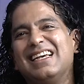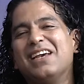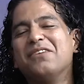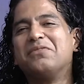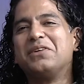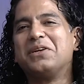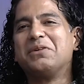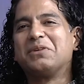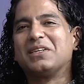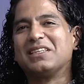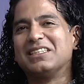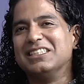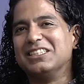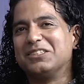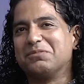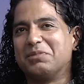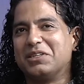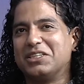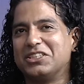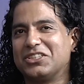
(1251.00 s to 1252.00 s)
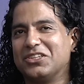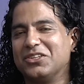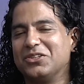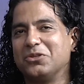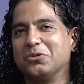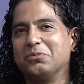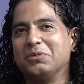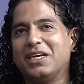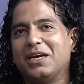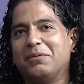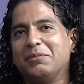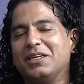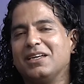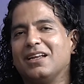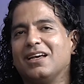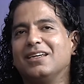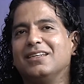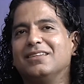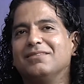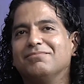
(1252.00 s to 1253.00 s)
Everyone is inspiration to me. I mean,
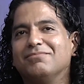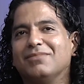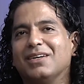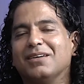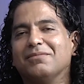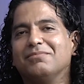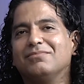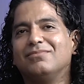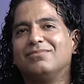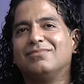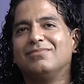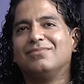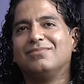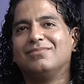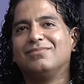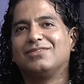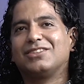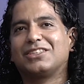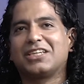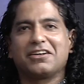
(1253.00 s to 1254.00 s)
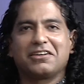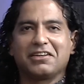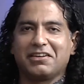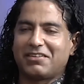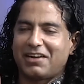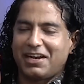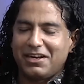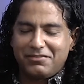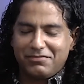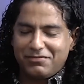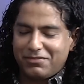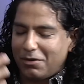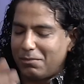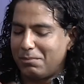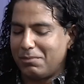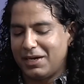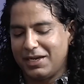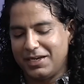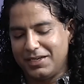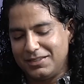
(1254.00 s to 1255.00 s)
starting right
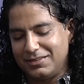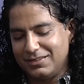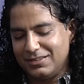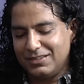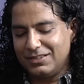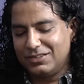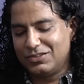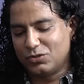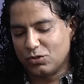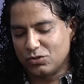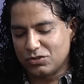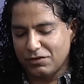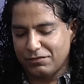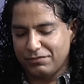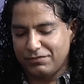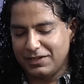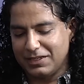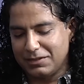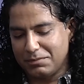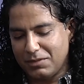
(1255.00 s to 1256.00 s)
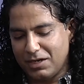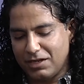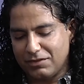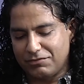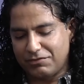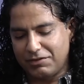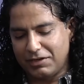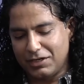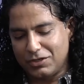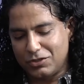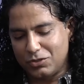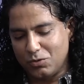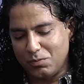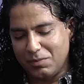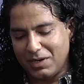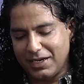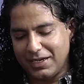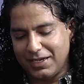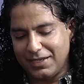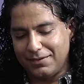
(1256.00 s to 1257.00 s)
from my source of faith, Mahatria, to
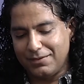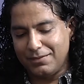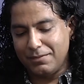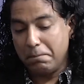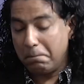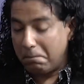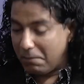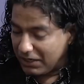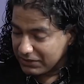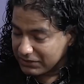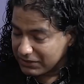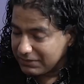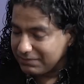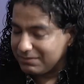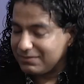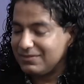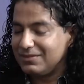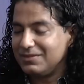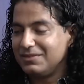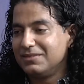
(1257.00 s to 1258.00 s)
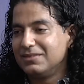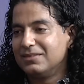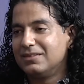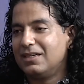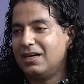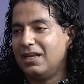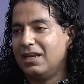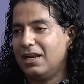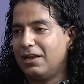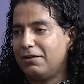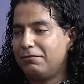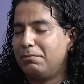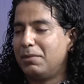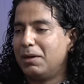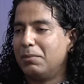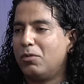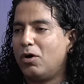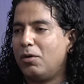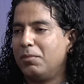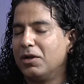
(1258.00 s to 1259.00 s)
my mother. I love my
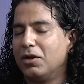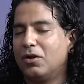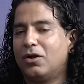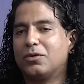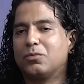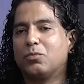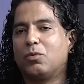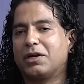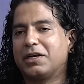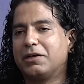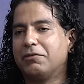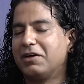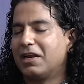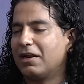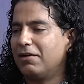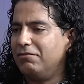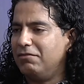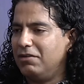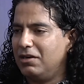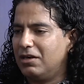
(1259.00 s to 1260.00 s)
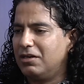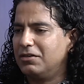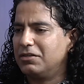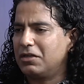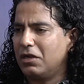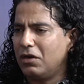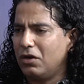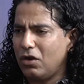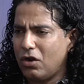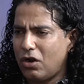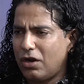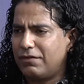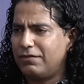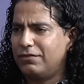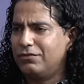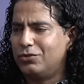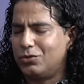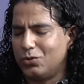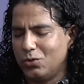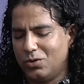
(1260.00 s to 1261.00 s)
mom a lot. Whatever I've learned a
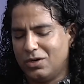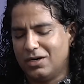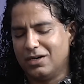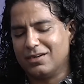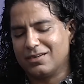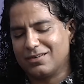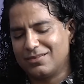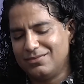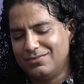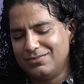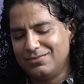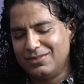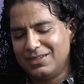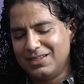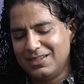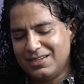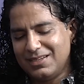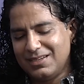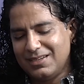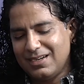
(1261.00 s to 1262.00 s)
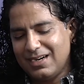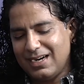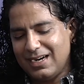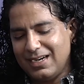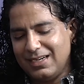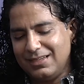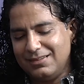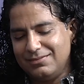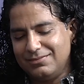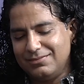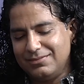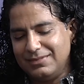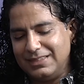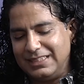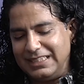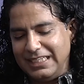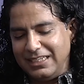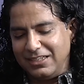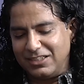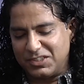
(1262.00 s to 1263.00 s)
lot through her. I
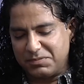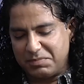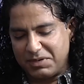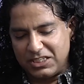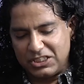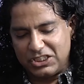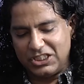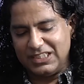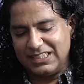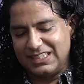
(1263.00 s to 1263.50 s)
see her spirit.